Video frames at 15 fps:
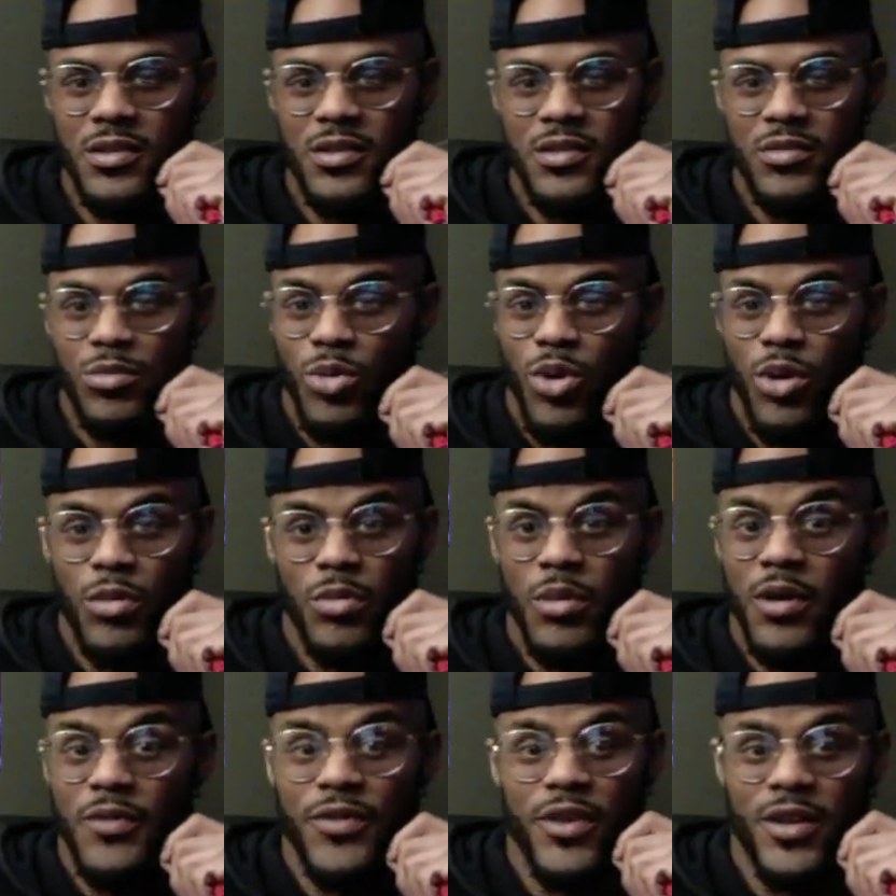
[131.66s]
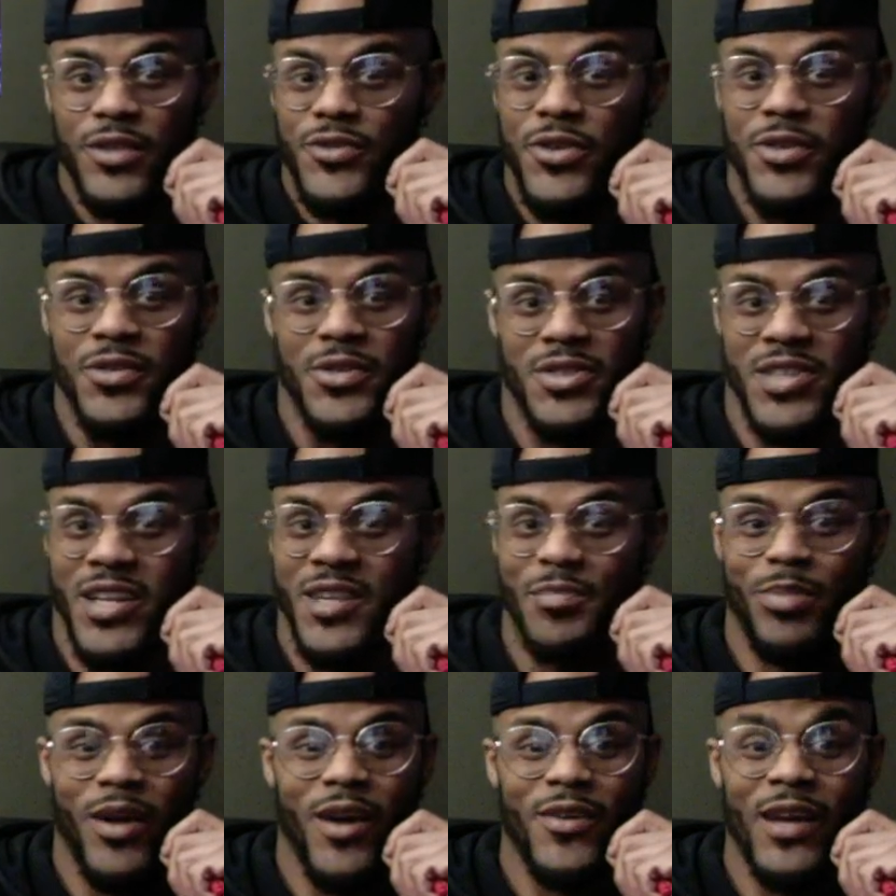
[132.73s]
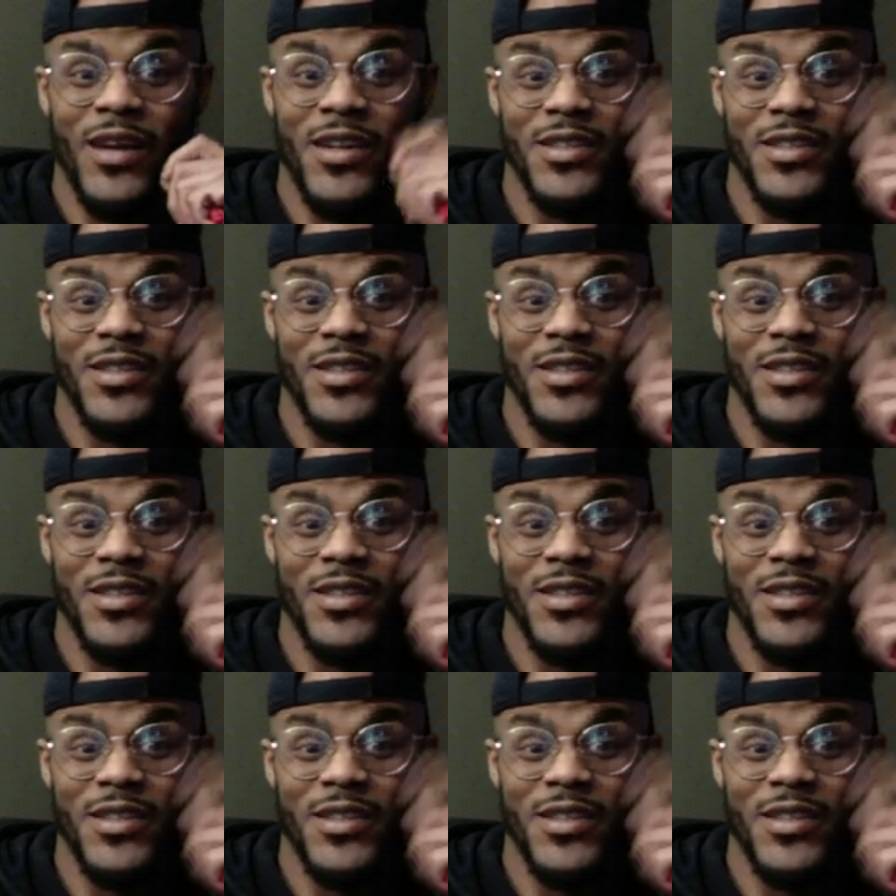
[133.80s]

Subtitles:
More motherfuckers Shank Pirate. I need to